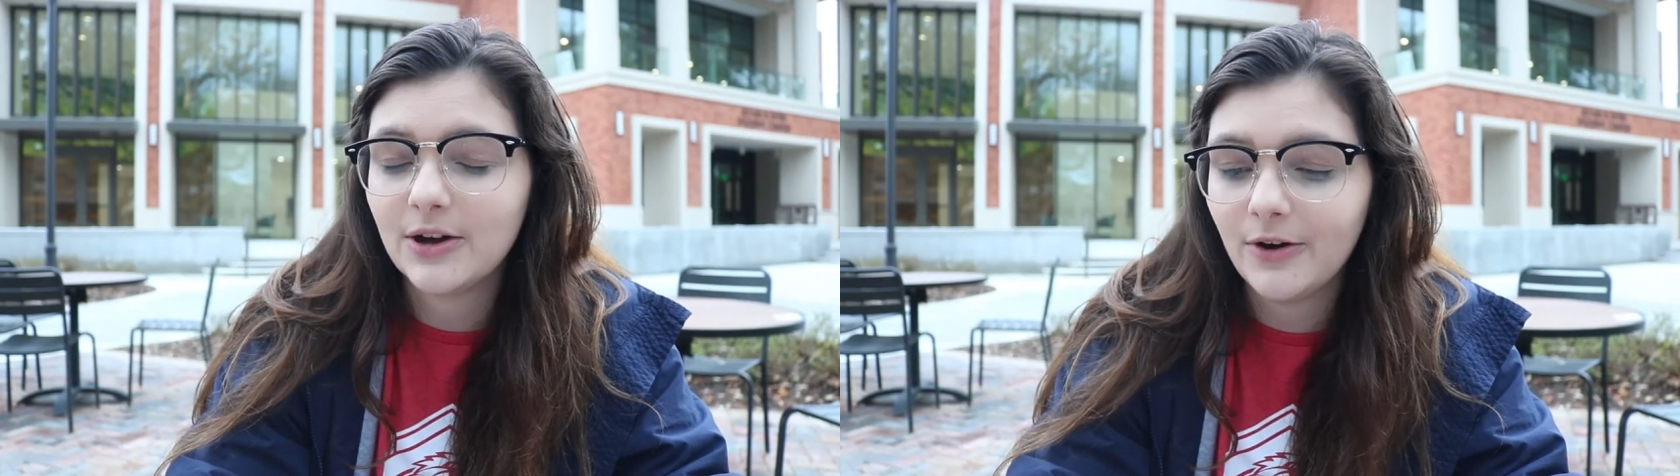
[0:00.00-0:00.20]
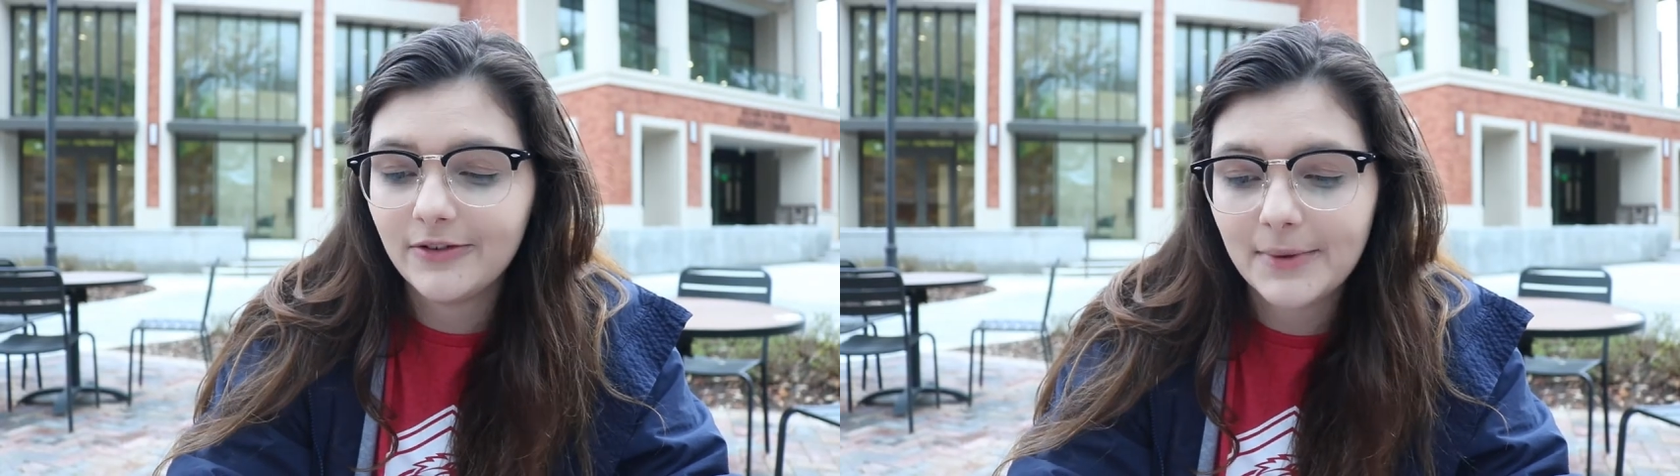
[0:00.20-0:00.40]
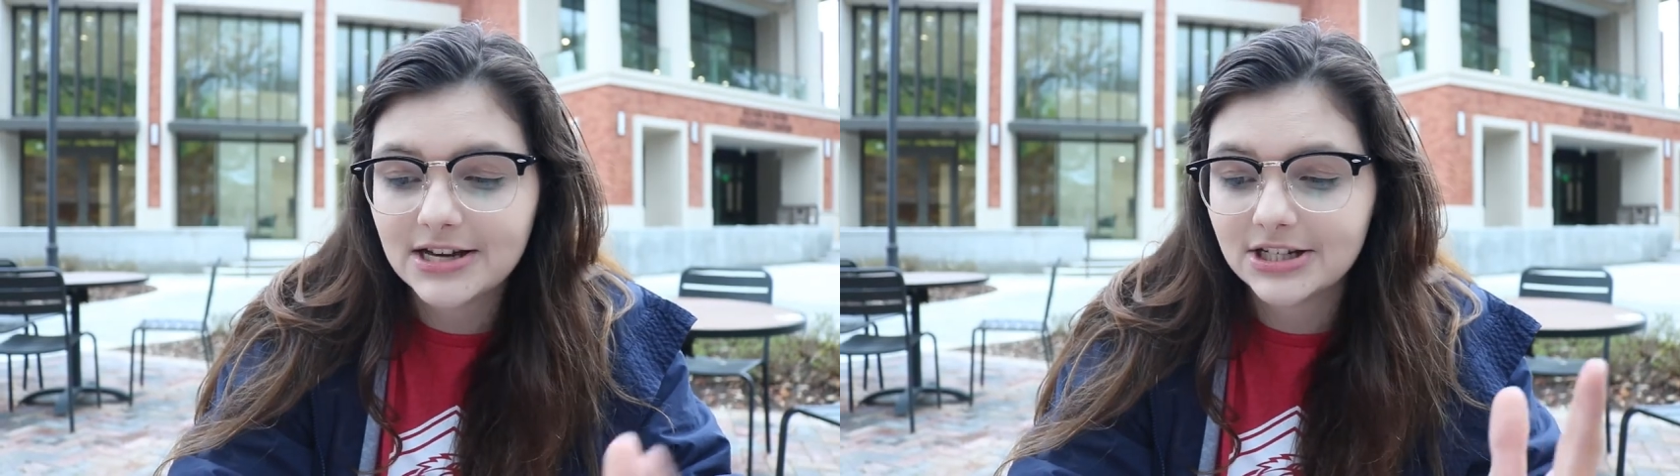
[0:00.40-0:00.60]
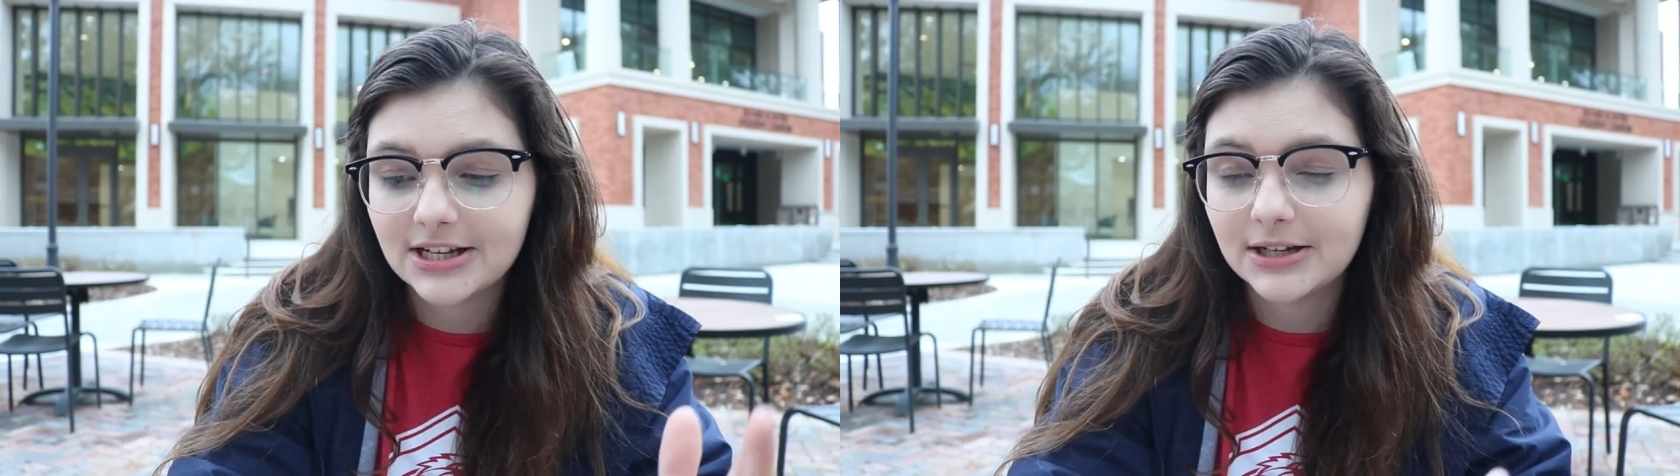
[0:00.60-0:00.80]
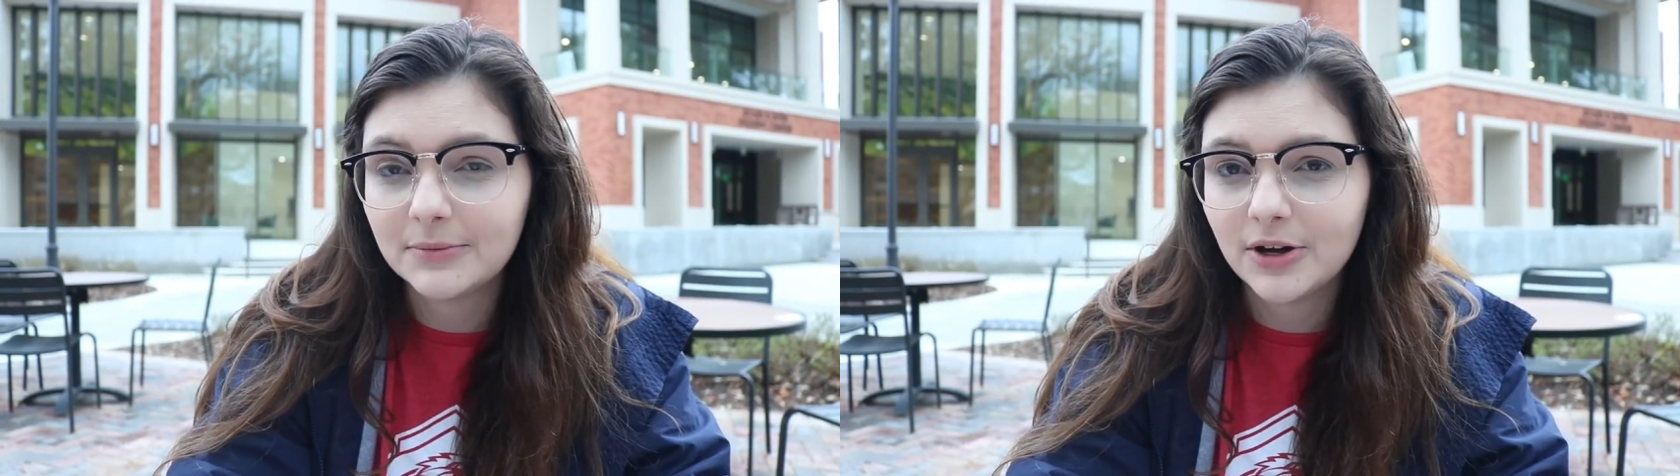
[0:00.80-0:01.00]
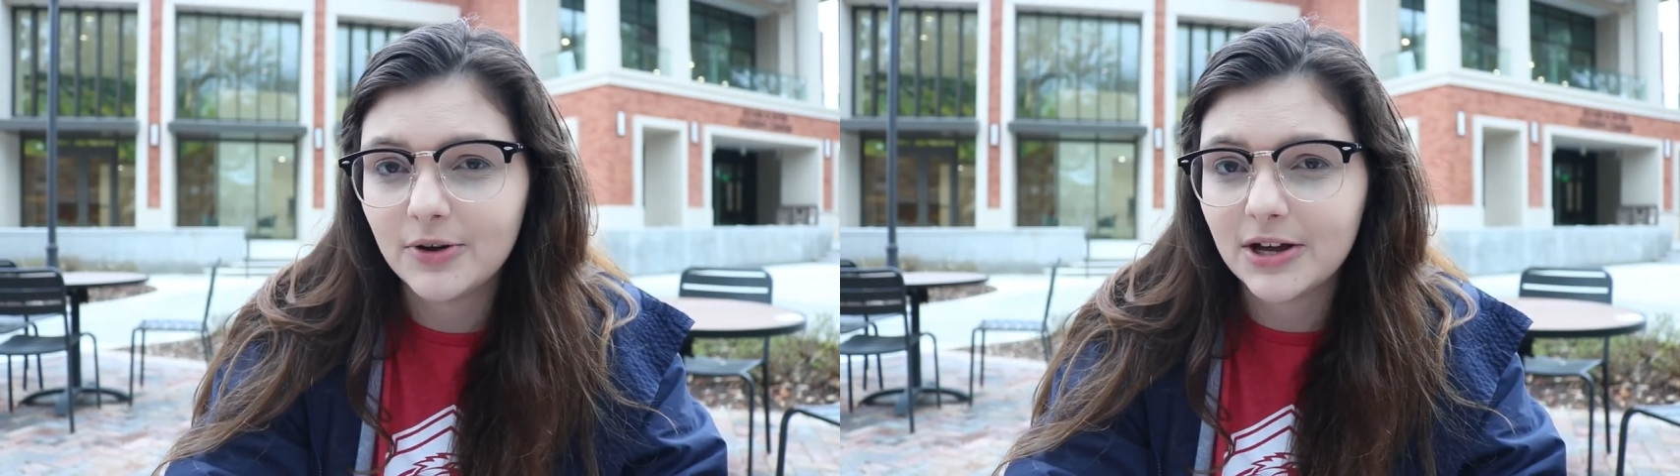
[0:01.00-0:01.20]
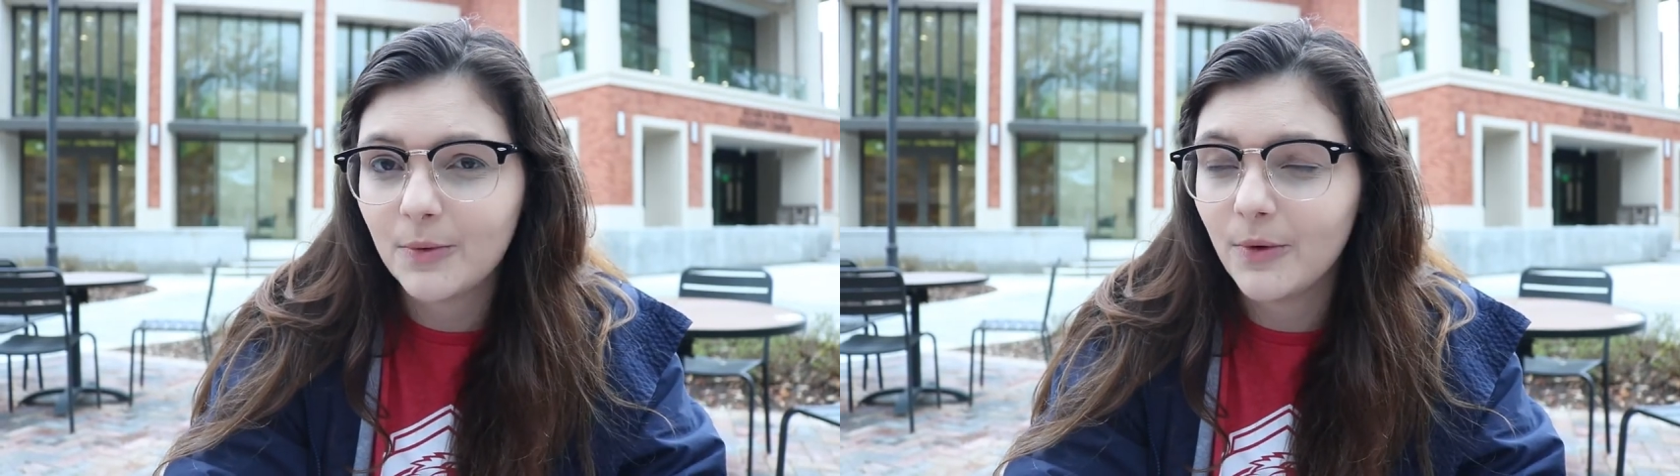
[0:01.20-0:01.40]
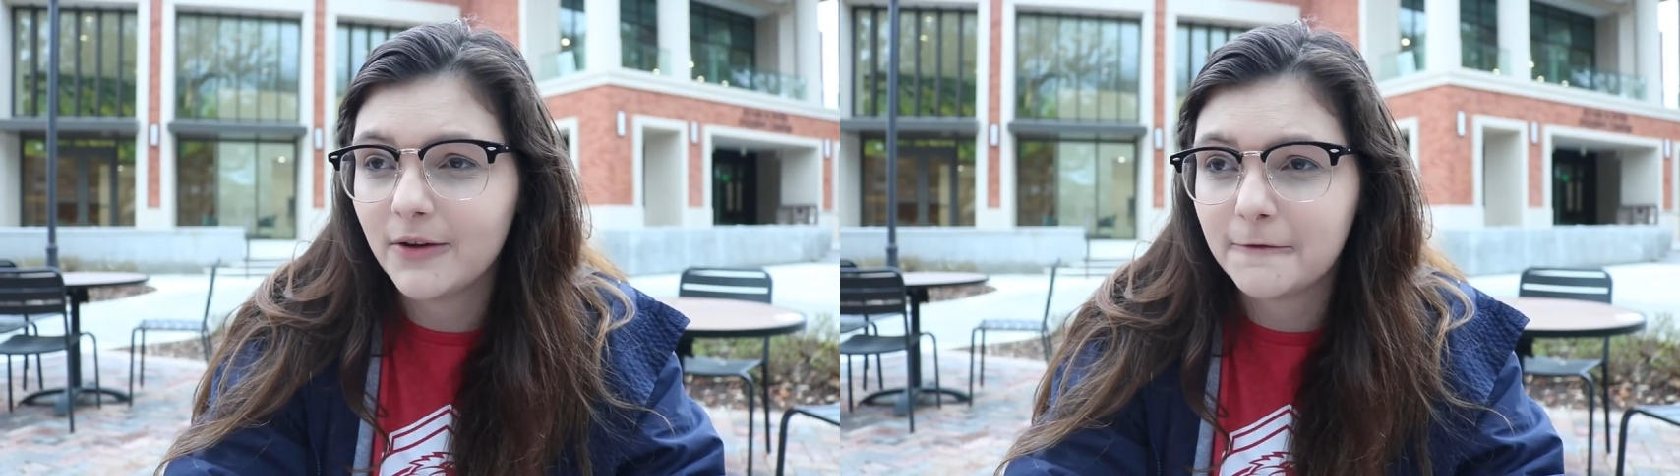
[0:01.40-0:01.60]
Go over to Magic Kingdom and go
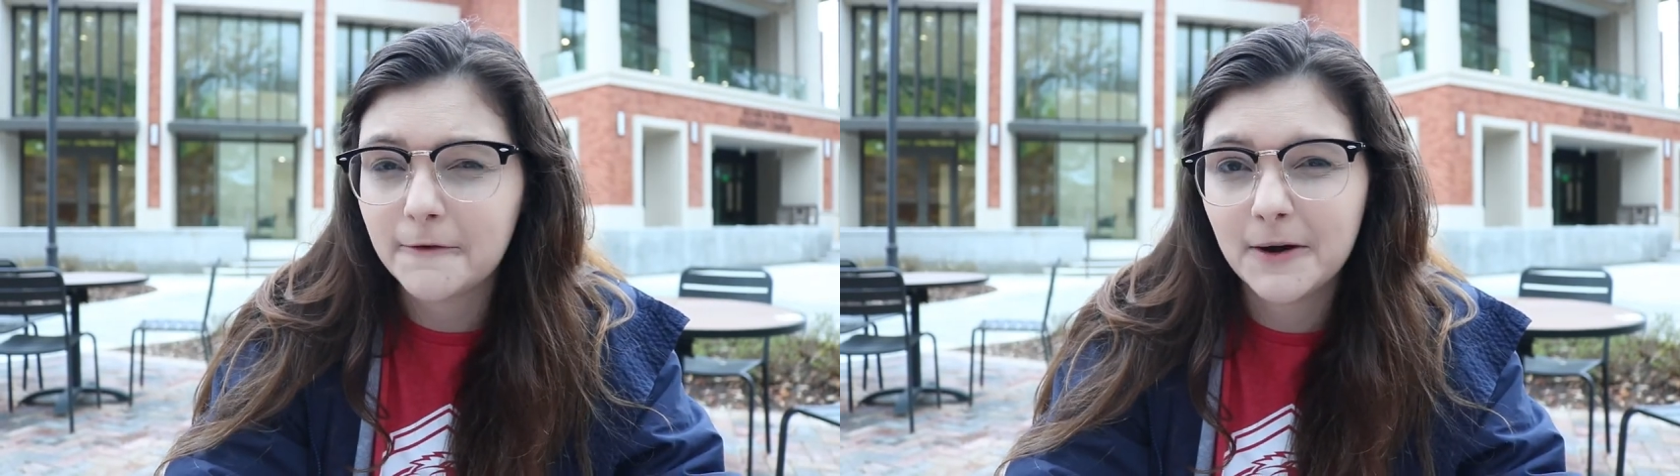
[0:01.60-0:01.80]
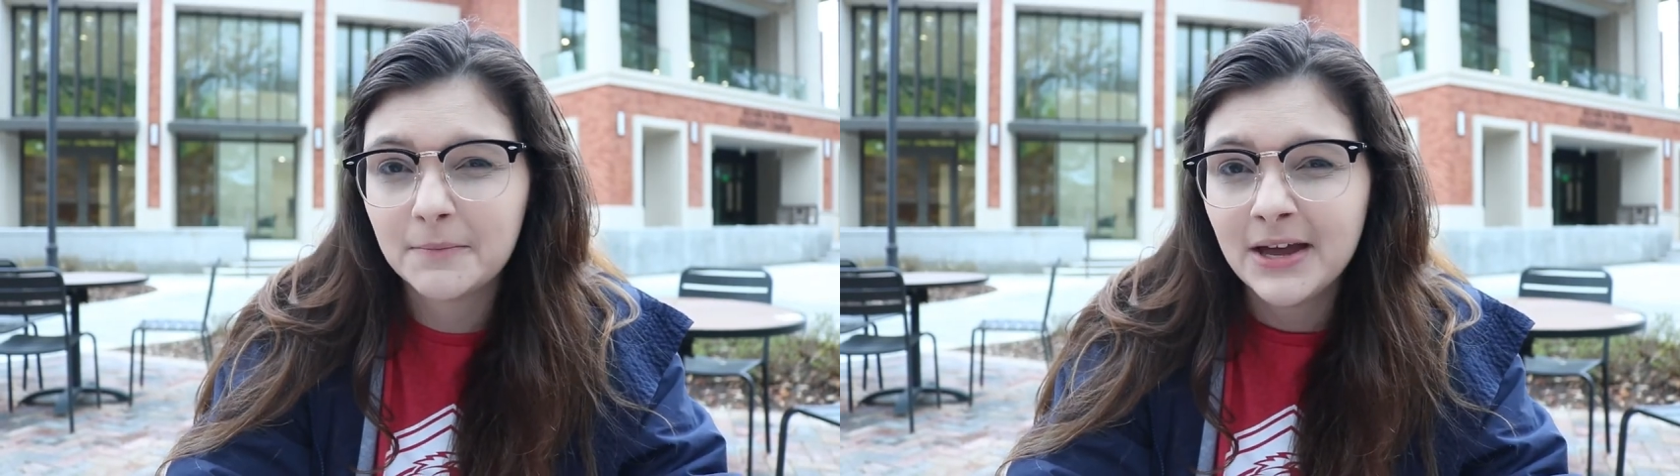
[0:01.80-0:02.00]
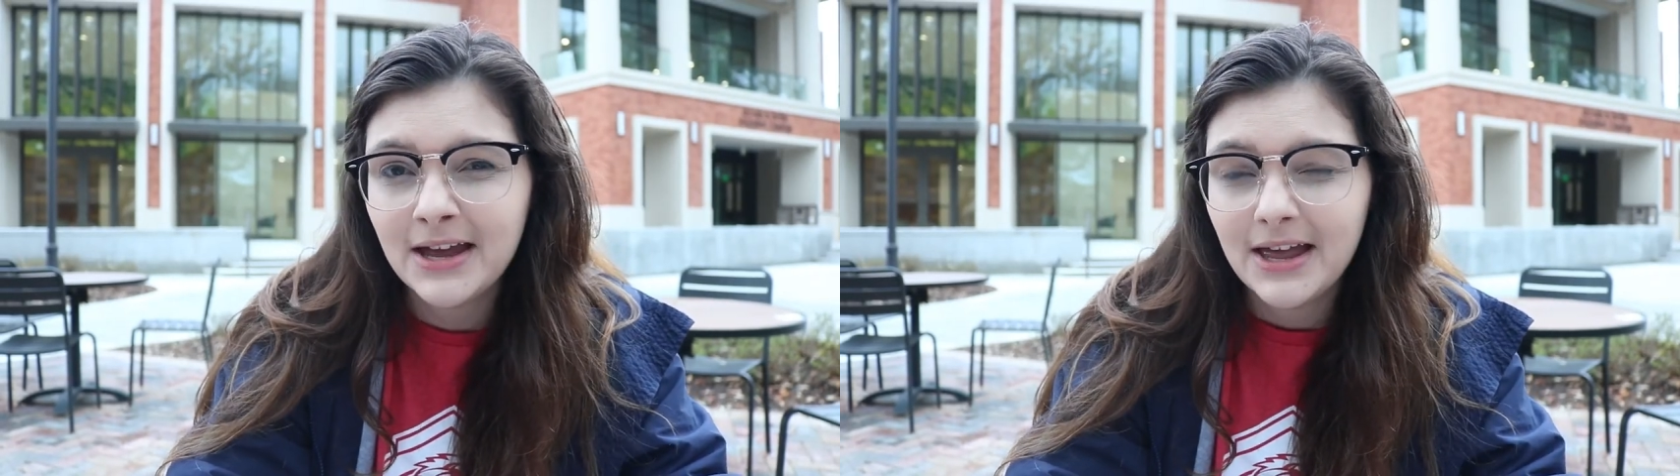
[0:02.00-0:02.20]
get one from